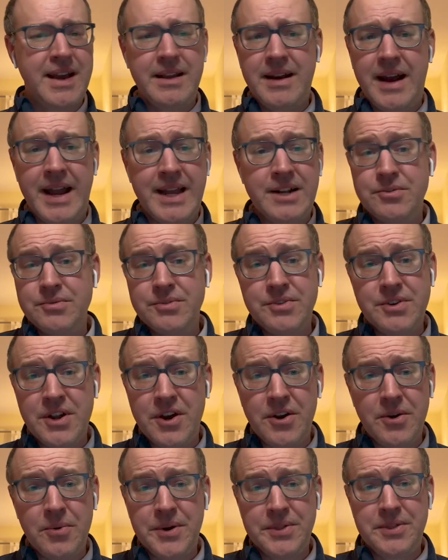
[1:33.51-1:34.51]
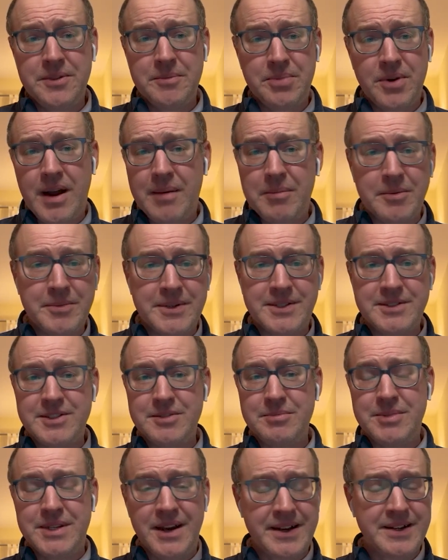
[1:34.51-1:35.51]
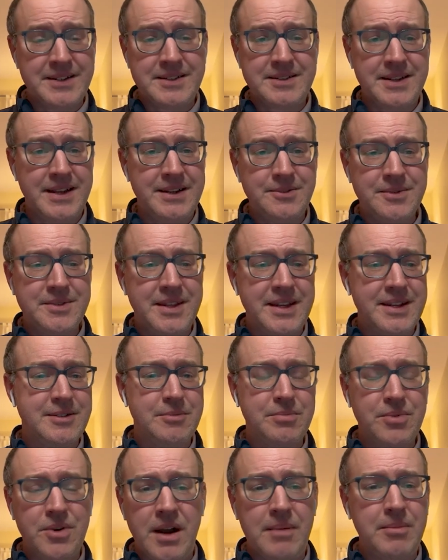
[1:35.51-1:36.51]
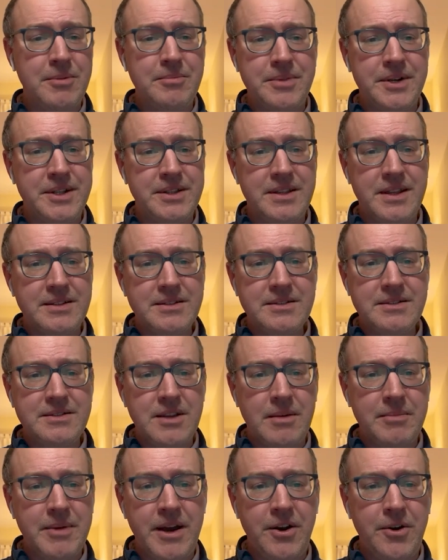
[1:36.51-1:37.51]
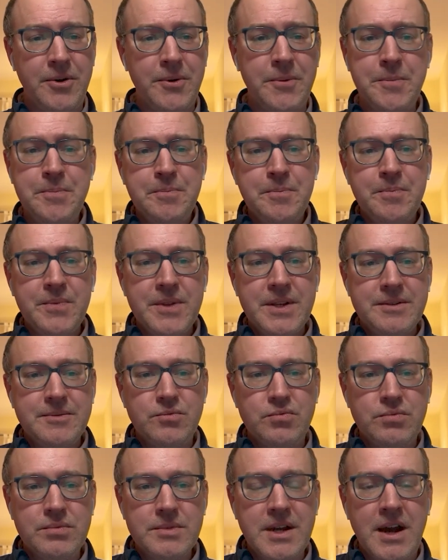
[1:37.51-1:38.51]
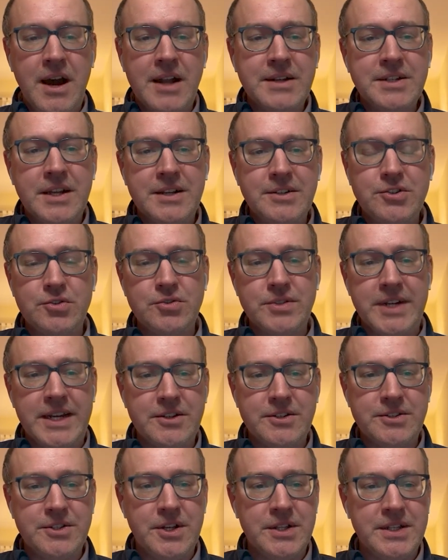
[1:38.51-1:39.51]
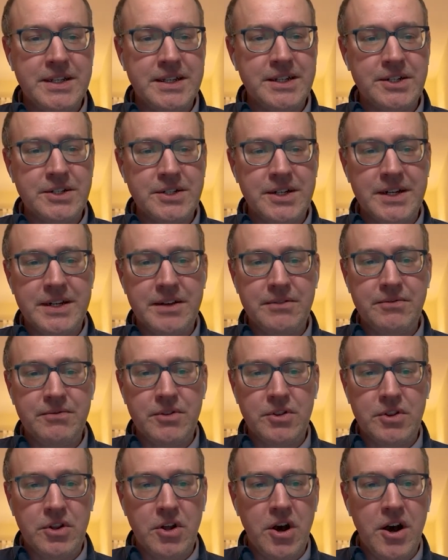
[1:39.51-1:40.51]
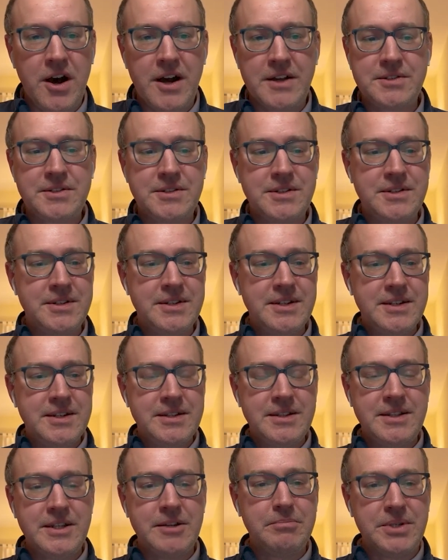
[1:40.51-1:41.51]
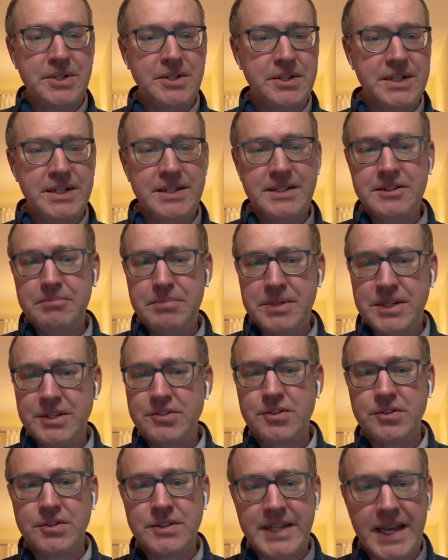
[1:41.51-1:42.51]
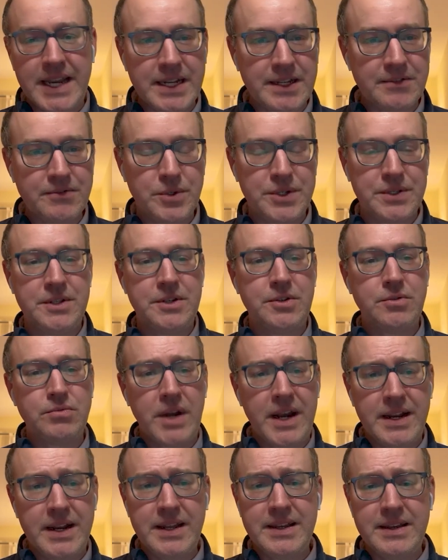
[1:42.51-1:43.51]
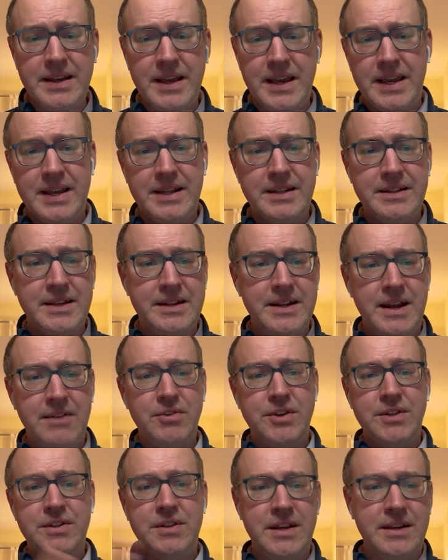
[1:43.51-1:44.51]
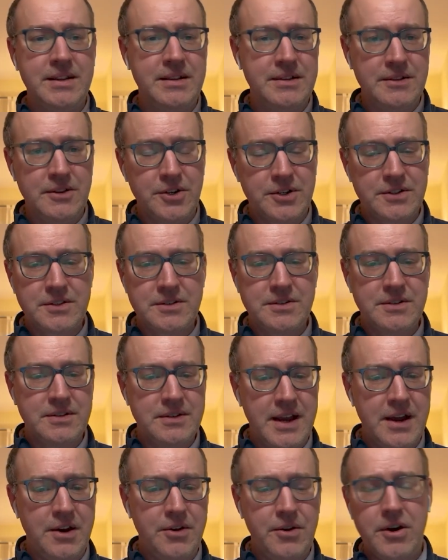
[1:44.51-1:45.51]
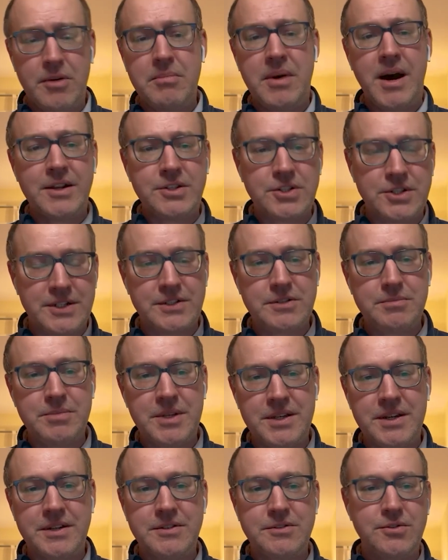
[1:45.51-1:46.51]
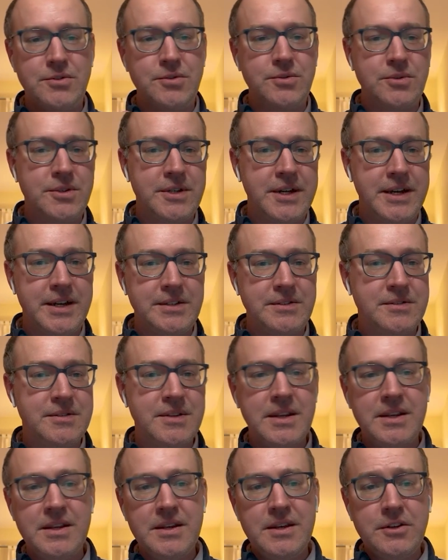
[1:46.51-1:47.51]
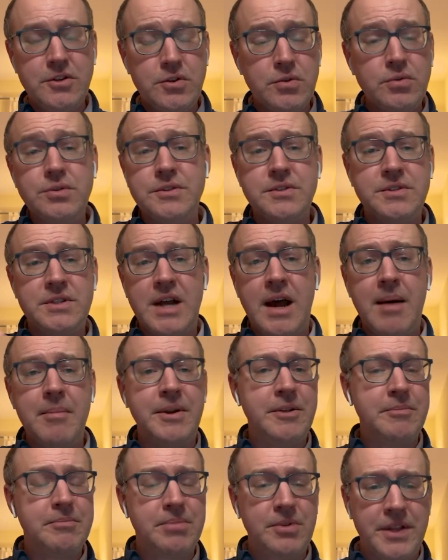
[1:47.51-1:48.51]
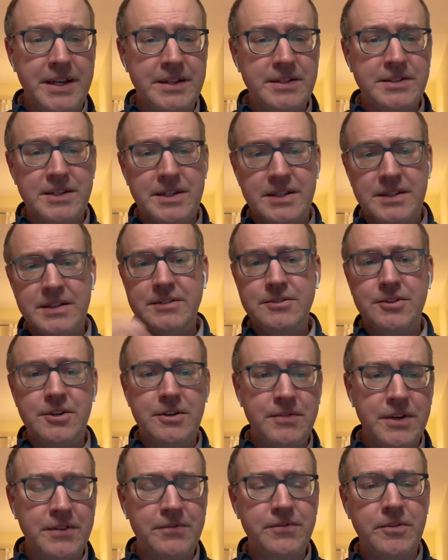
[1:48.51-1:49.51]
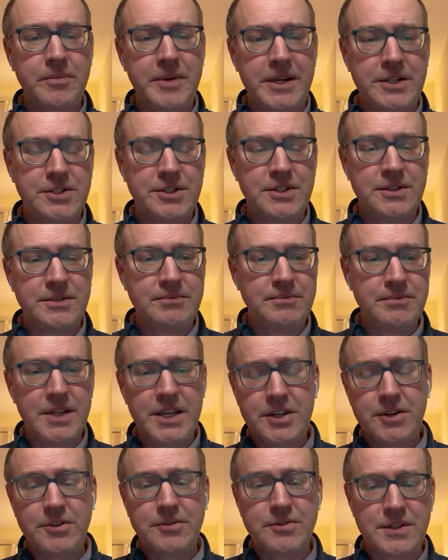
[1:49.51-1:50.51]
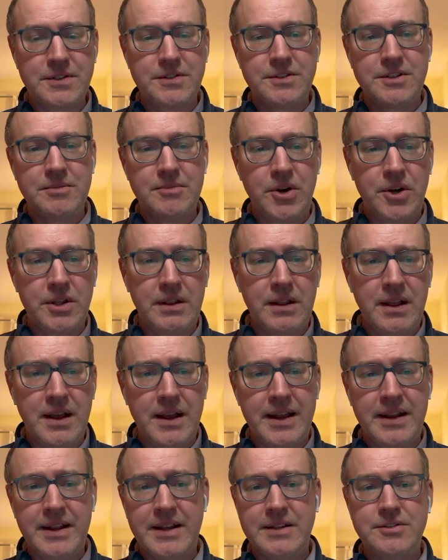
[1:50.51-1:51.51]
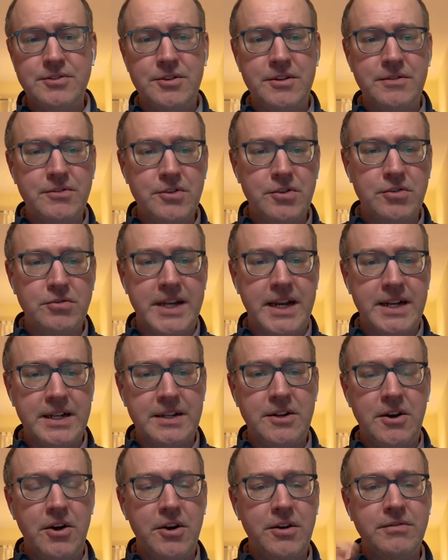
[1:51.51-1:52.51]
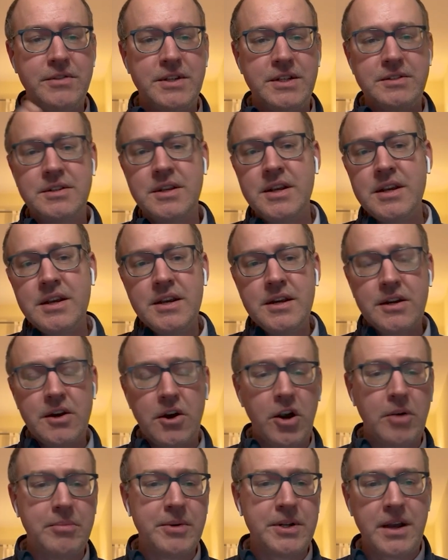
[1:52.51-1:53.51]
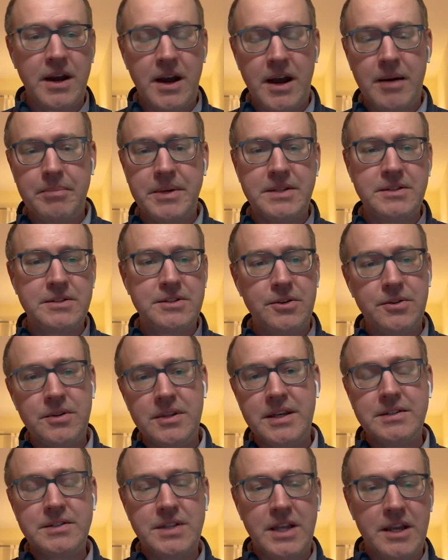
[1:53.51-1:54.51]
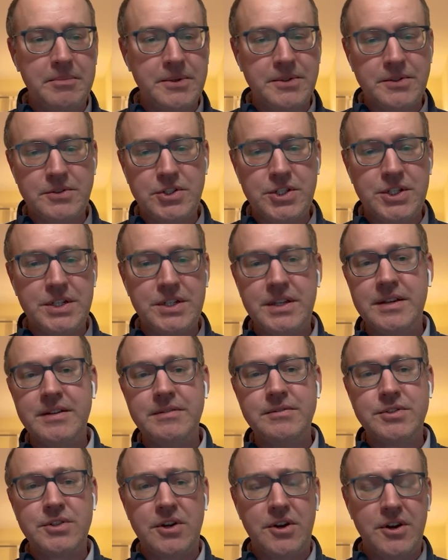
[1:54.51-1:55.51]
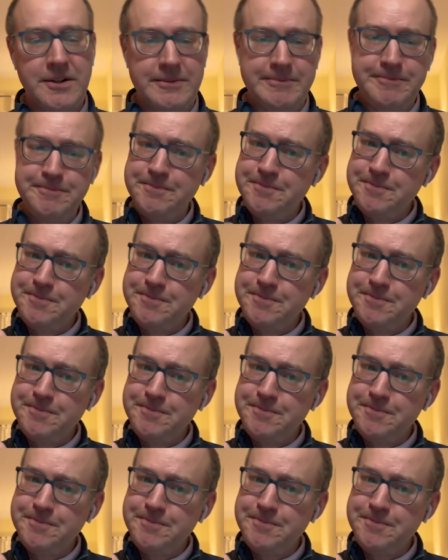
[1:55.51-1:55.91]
I don't know what the problem is, to be honest. I don't think it's a problem, but that somehow content creators on the internet have lost the ability to be creative with their writing, and that everything looks now homogenous because Google's dominant place in the sort of information ecosystem online has sort of created all of these carbon copies. So the examples she gives are